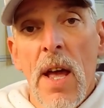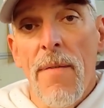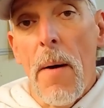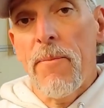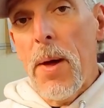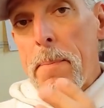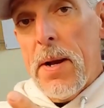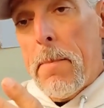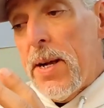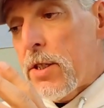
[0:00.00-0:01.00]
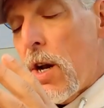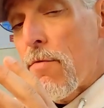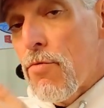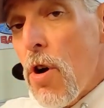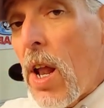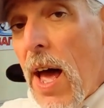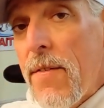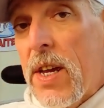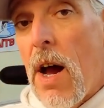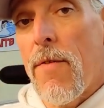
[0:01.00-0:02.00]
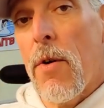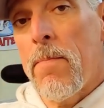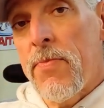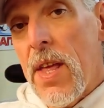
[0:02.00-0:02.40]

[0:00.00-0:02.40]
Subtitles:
If I'm flipping and pitching in real heavy cover,